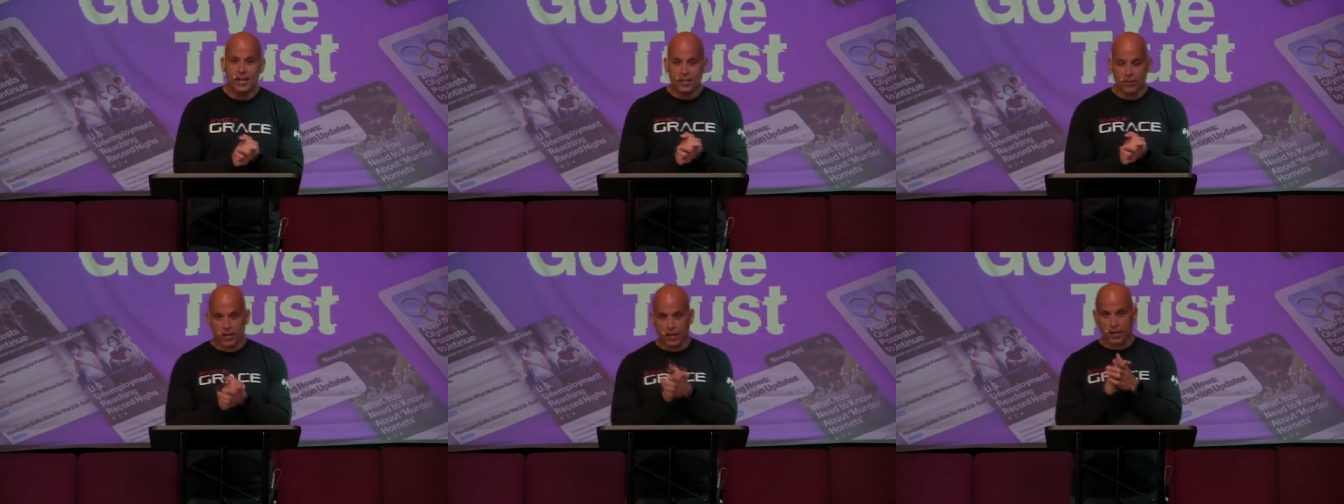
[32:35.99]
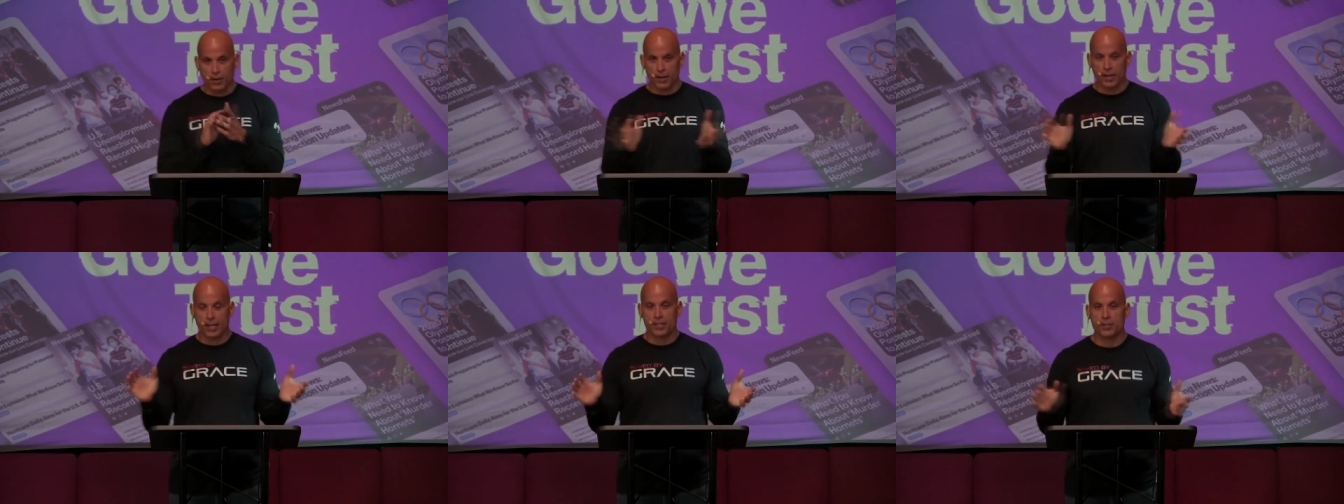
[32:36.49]
You can go
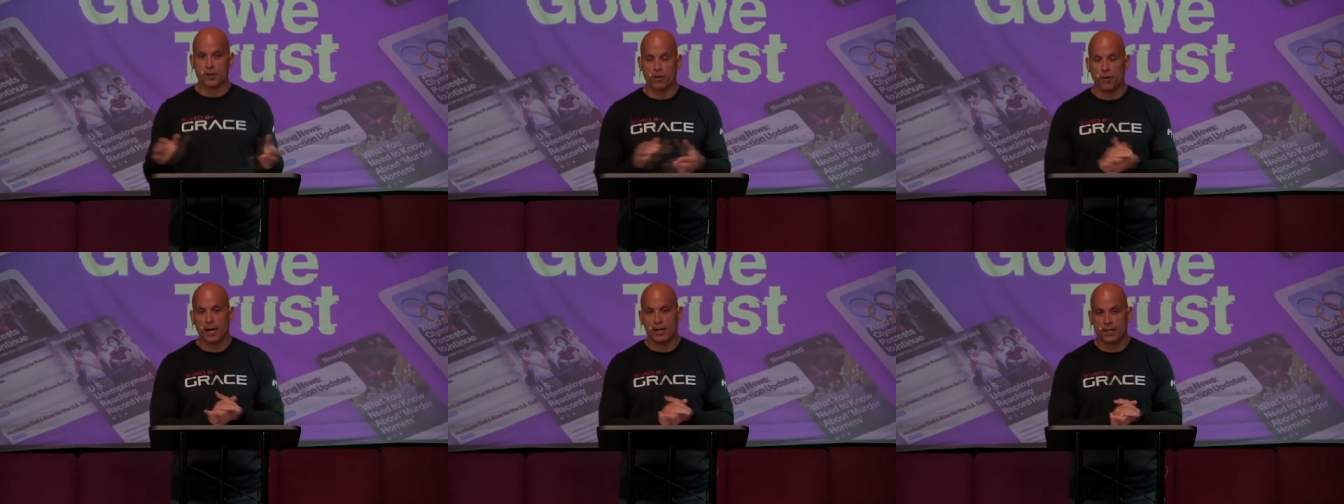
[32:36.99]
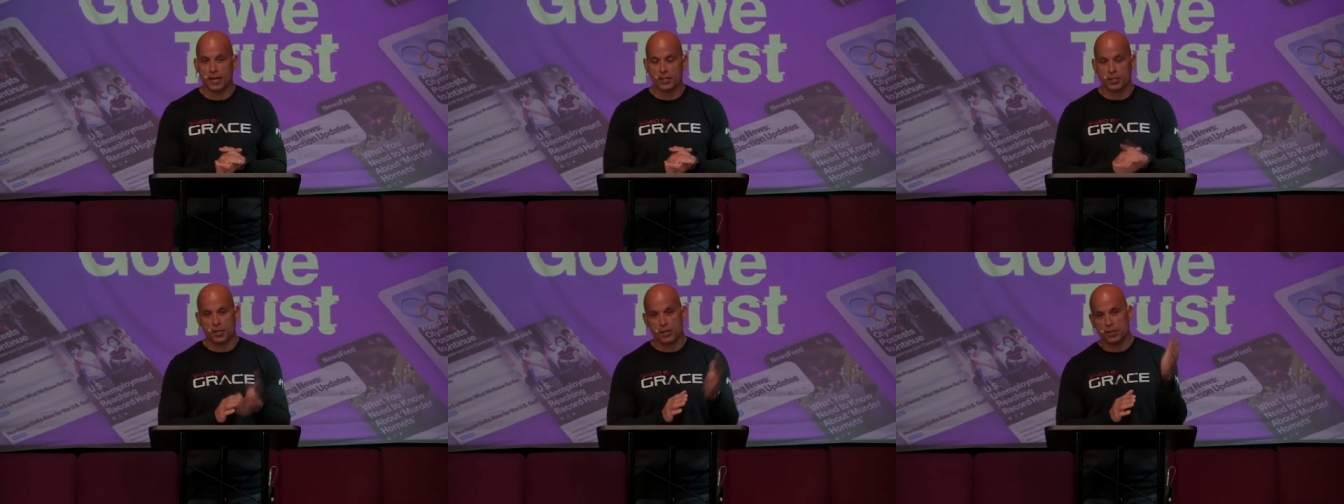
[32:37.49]
to
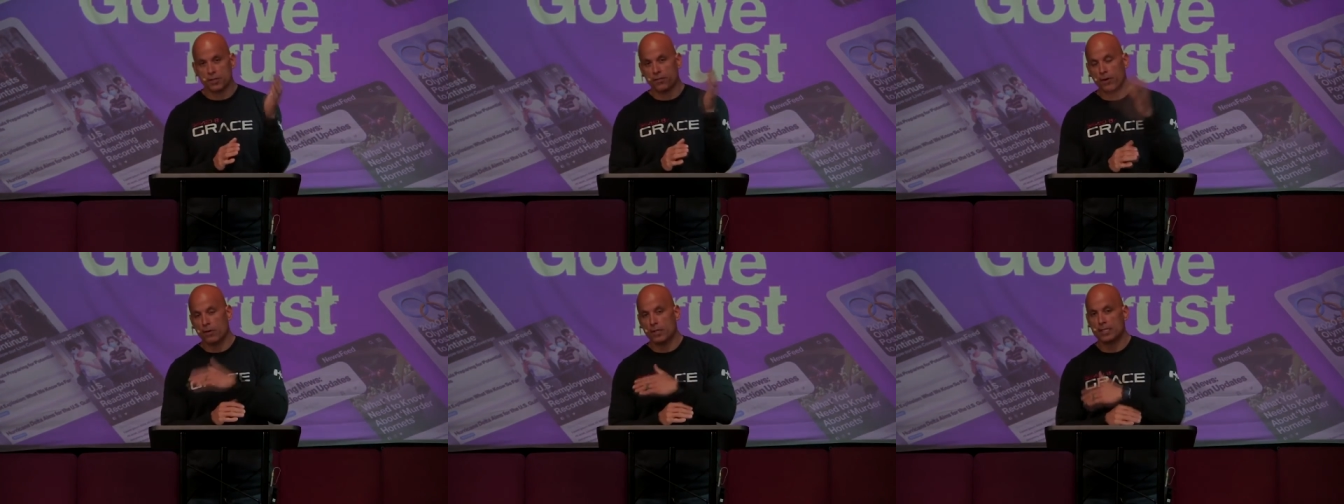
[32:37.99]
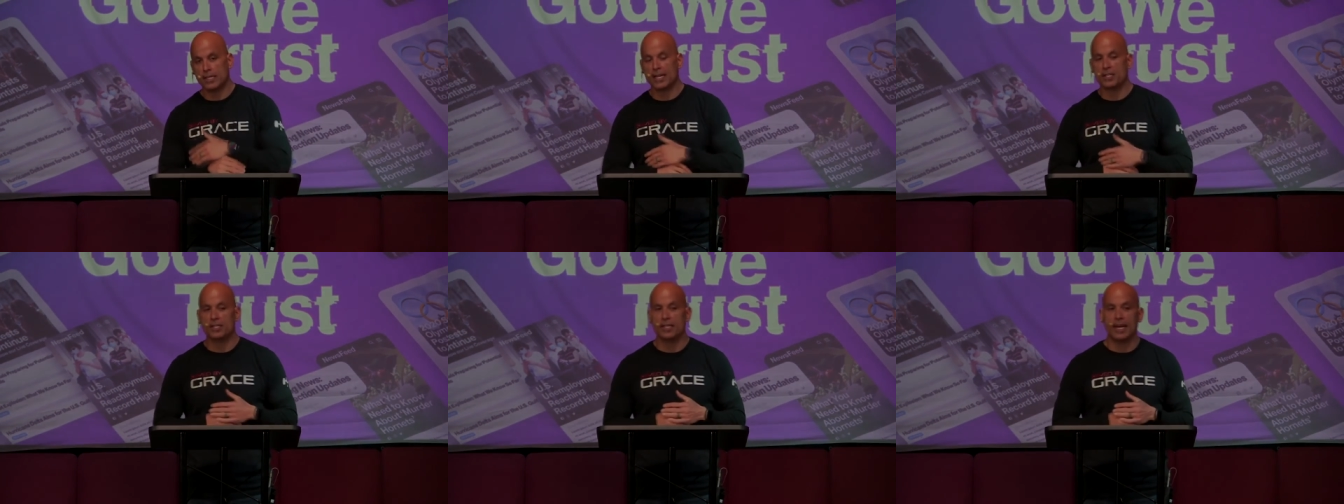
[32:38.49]
eternalrock.church forward
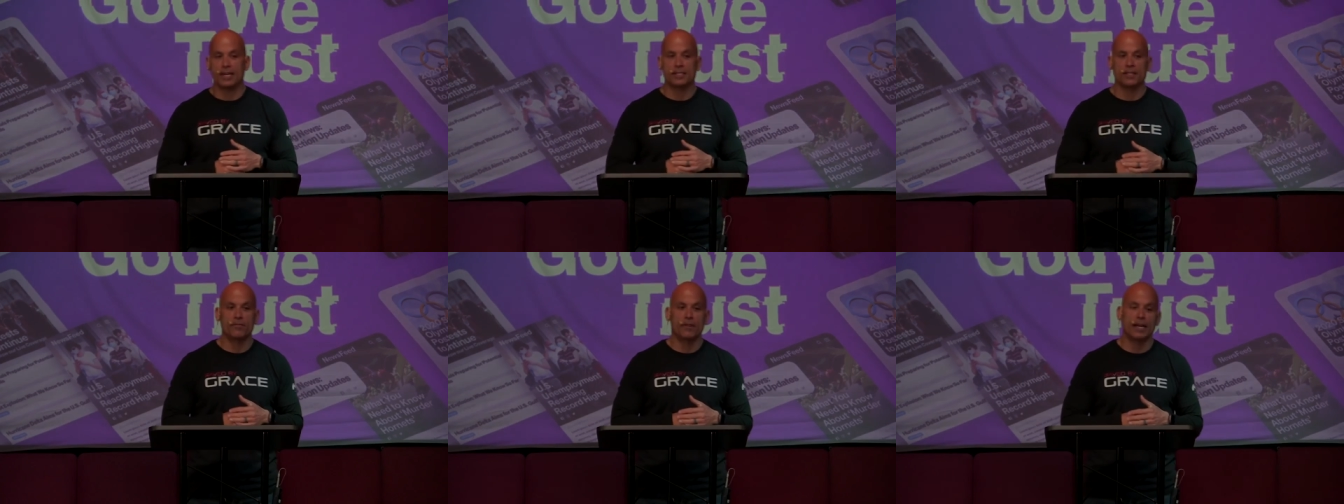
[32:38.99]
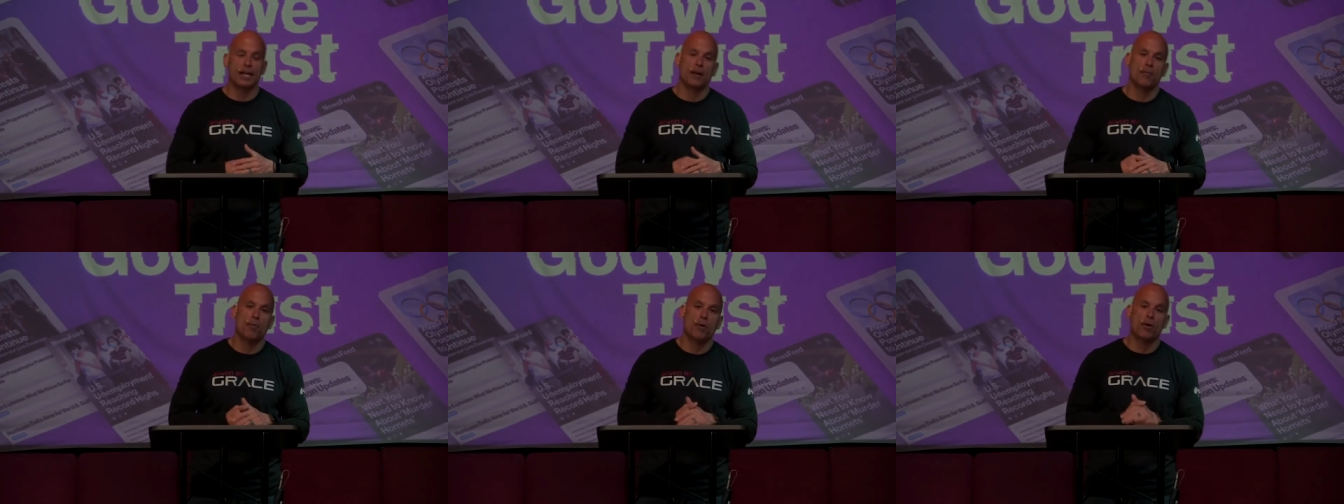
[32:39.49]
slash next and find
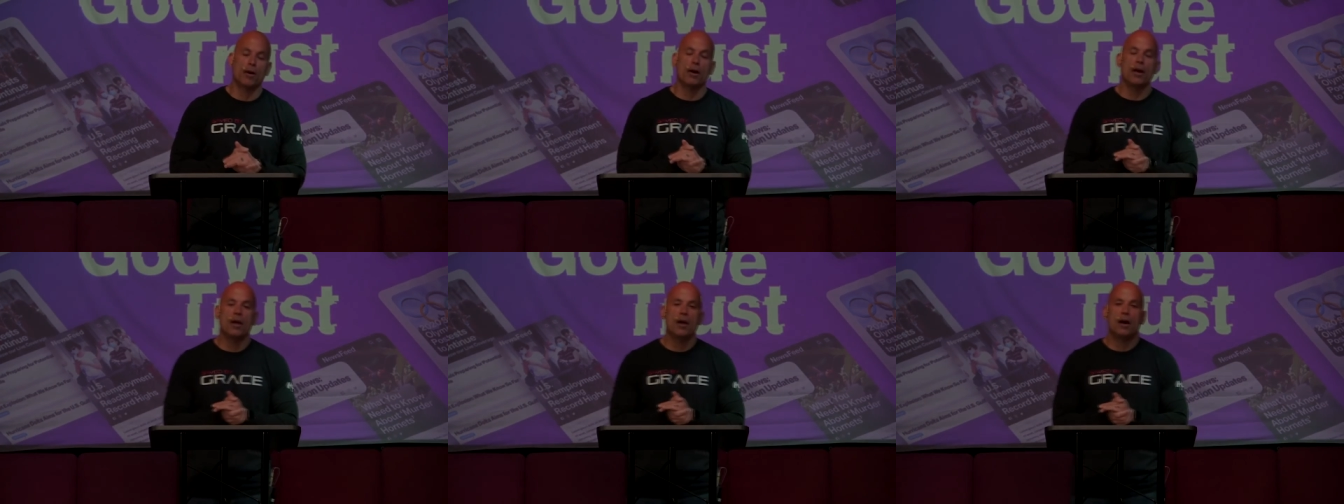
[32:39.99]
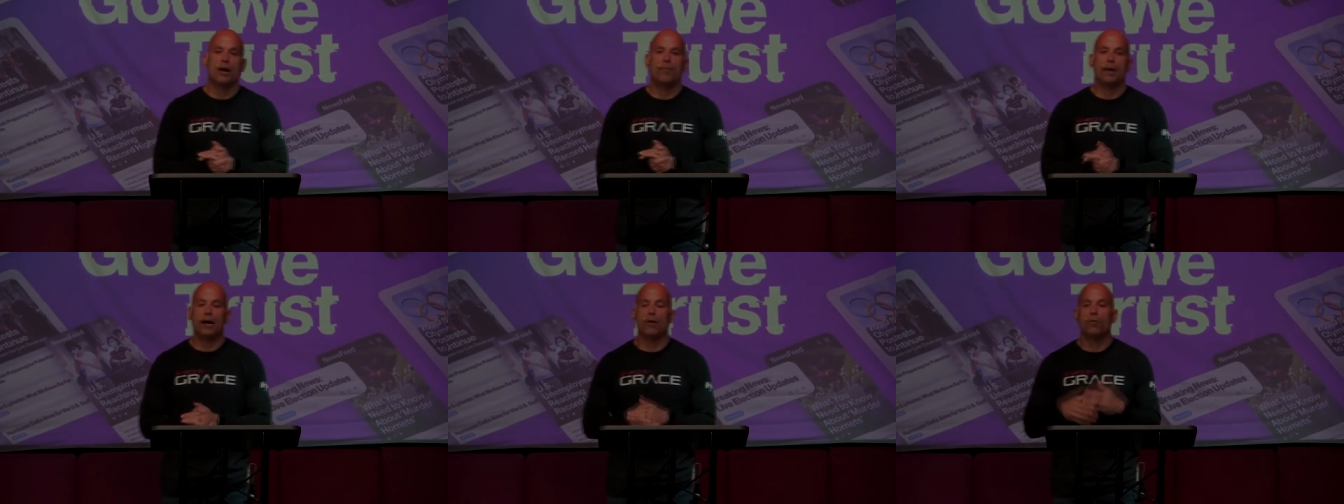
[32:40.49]
out more
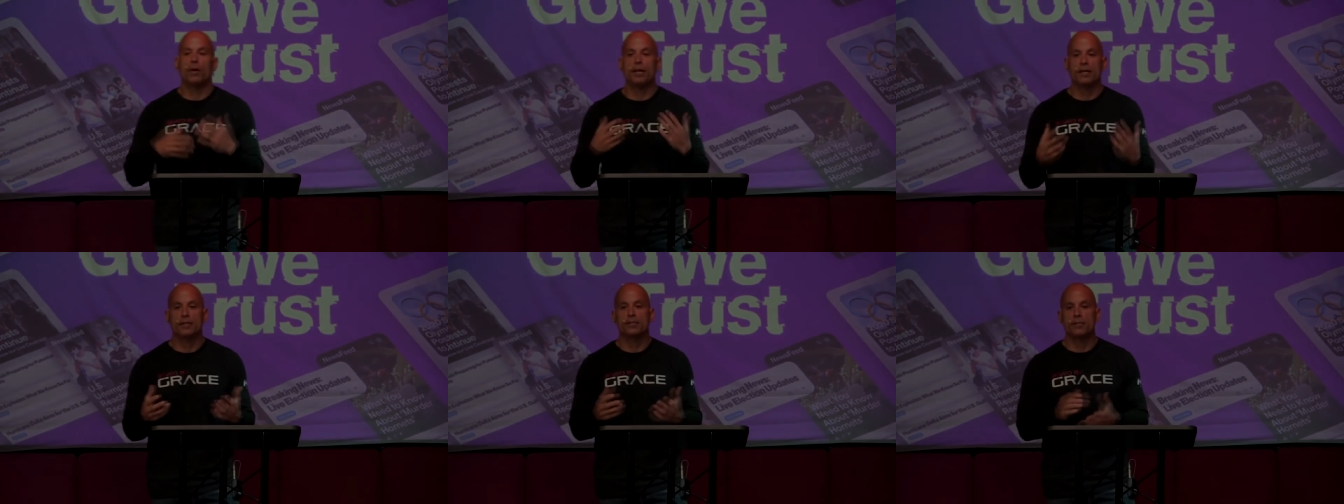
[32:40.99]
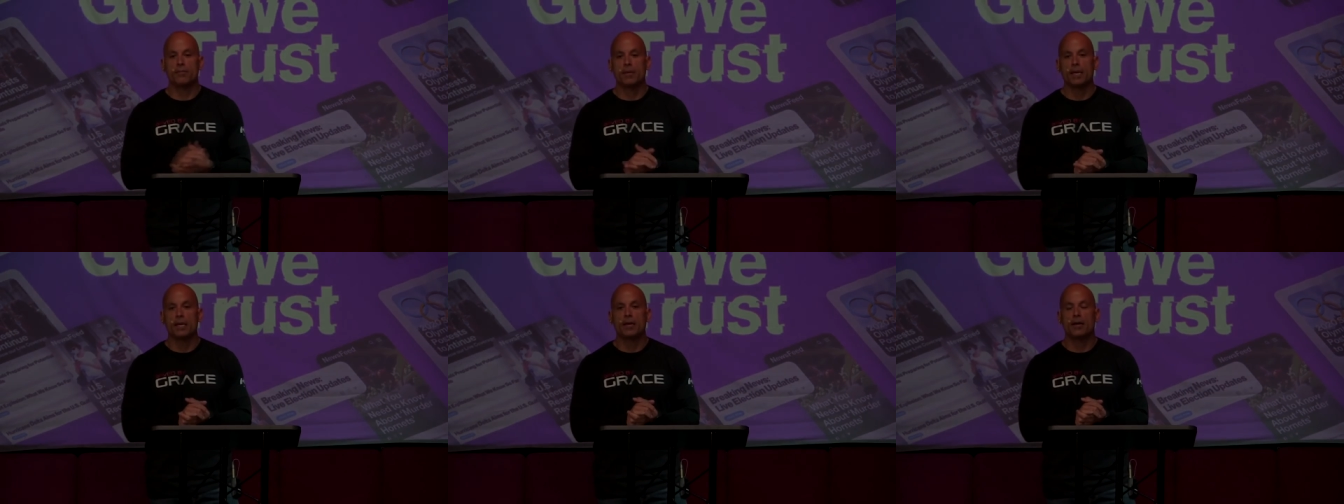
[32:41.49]
about what it is to
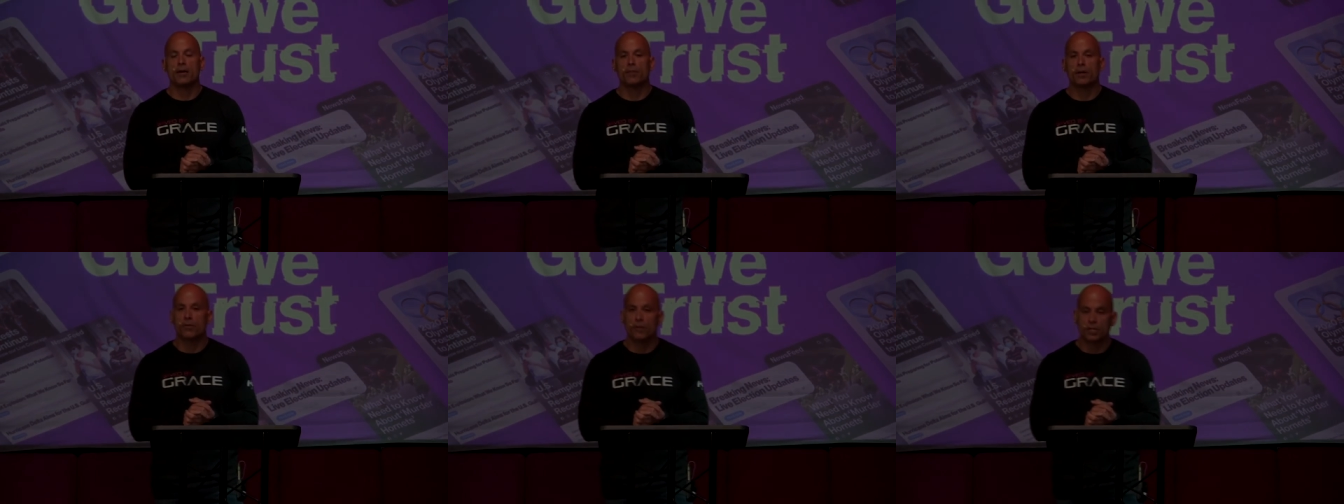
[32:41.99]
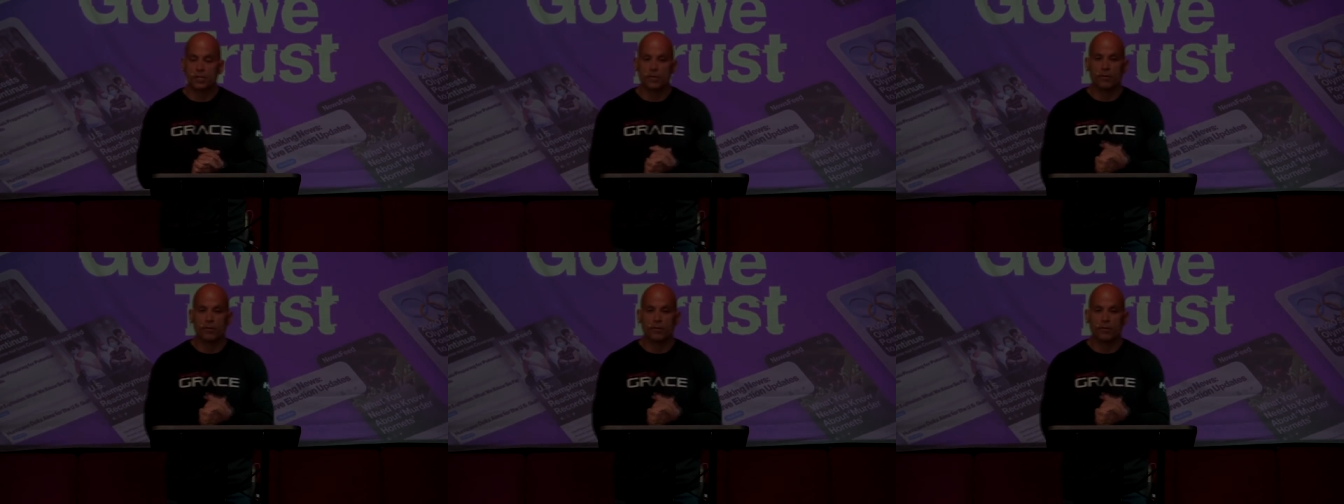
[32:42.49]
be um, a Christian.